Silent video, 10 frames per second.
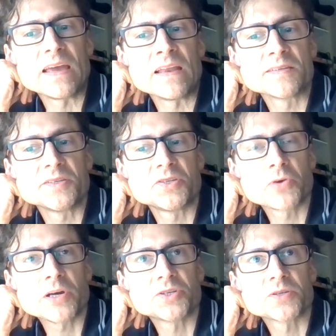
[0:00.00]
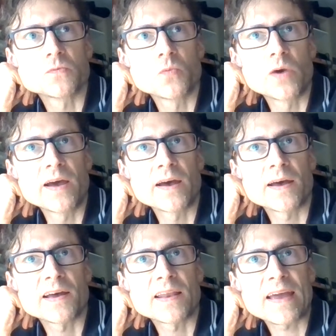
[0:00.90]
In a situation where
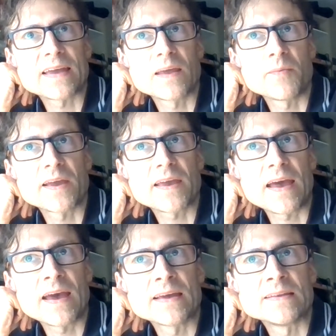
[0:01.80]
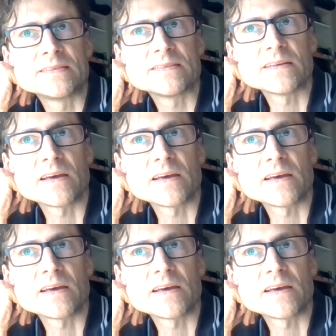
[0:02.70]
an academic had